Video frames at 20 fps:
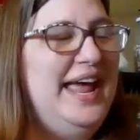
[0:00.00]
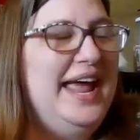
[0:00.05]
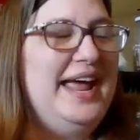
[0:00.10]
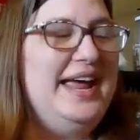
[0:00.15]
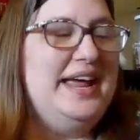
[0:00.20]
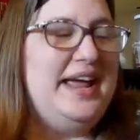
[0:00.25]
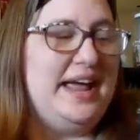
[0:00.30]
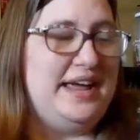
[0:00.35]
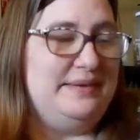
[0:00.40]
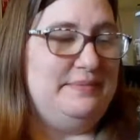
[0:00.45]

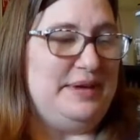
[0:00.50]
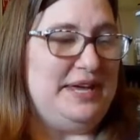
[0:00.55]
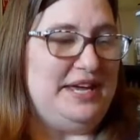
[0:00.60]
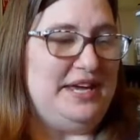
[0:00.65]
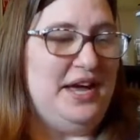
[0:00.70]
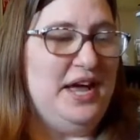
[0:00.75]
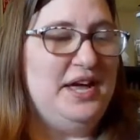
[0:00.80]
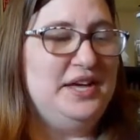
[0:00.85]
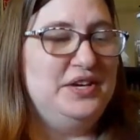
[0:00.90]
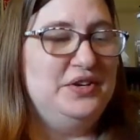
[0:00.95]
Hey,
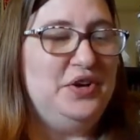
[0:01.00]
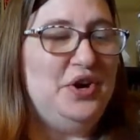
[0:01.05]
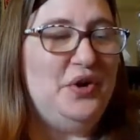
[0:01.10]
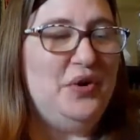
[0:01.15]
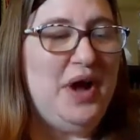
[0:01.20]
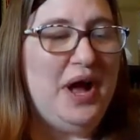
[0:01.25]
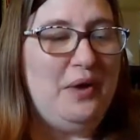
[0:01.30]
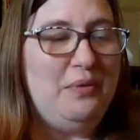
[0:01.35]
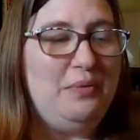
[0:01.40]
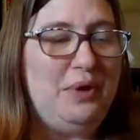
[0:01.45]
Amy, you know
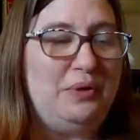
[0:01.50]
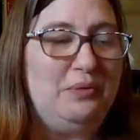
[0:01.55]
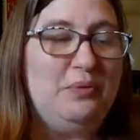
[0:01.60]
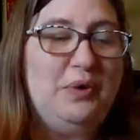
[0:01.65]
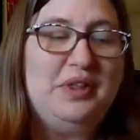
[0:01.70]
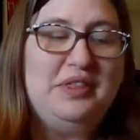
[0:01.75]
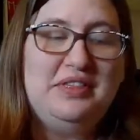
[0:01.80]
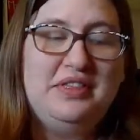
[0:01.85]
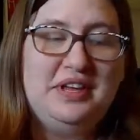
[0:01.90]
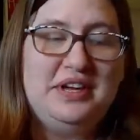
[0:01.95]
how when
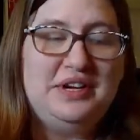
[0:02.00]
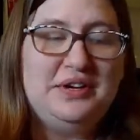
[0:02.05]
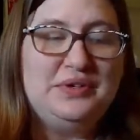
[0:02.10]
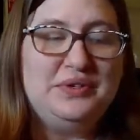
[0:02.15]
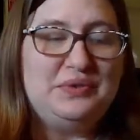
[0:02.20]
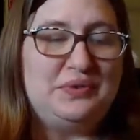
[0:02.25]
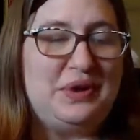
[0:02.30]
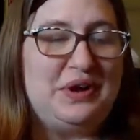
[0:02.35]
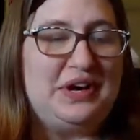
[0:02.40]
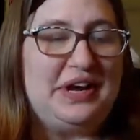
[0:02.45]
one thing
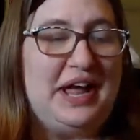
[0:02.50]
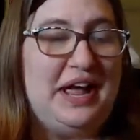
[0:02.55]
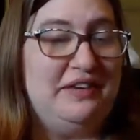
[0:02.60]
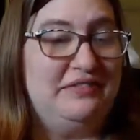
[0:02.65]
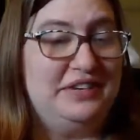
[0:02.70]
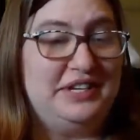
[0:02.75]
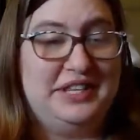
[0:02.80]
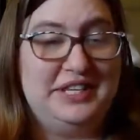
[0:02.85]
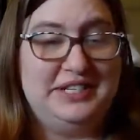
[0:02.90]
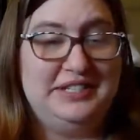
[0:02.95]
goes wrong,
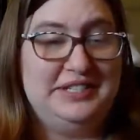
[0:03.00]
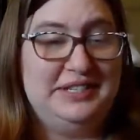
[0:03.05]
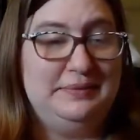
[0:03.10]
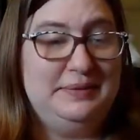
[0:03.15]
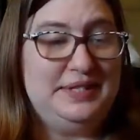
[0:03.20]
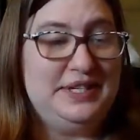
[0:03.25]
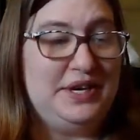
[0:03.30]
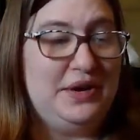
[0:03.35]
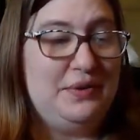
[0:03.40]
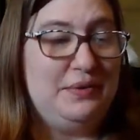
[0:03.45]
everything
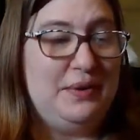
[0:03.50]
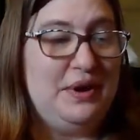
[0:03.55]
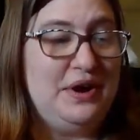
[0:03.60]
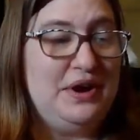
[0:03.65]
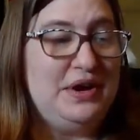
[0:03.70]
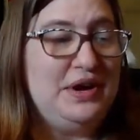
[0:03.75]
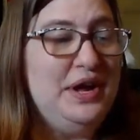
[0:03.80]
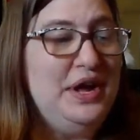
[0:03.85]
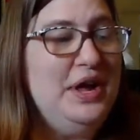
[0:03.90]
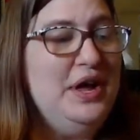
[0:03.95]
seems to go
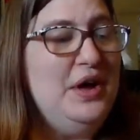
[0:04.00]
wrong?